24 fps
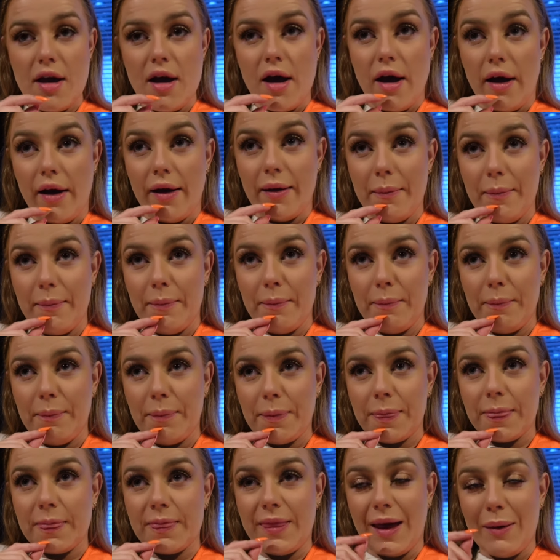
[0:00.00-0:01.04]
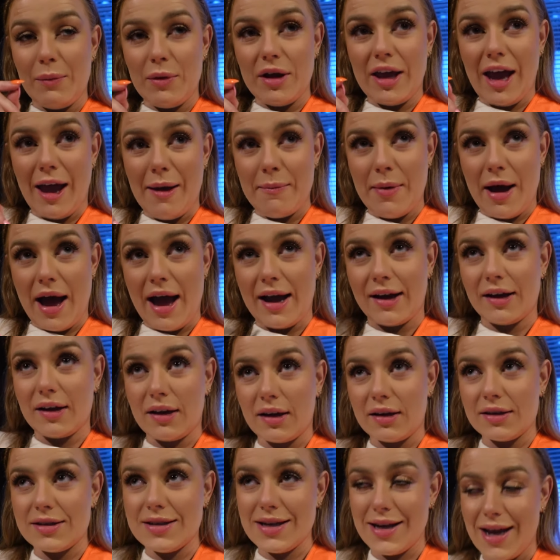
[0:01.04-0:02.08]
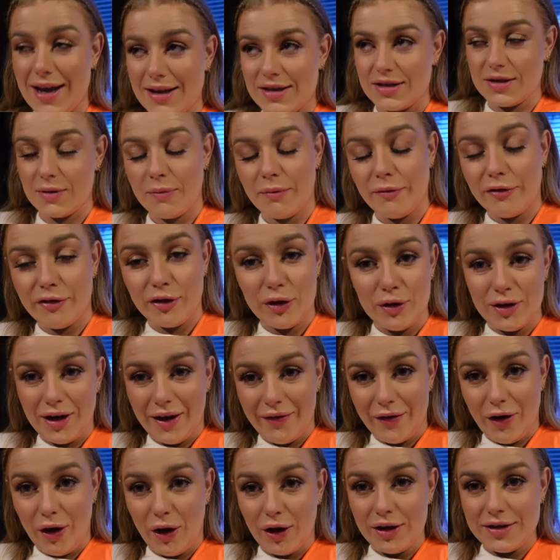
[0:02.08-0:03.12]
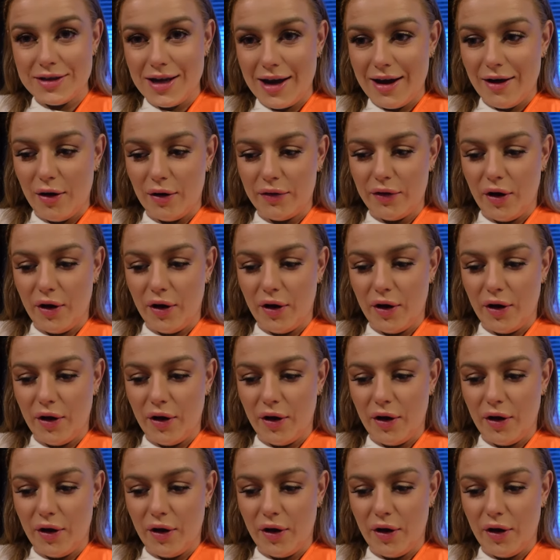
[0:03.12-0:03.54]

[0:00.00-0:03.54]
Um, then we came back to get some food at the hotel,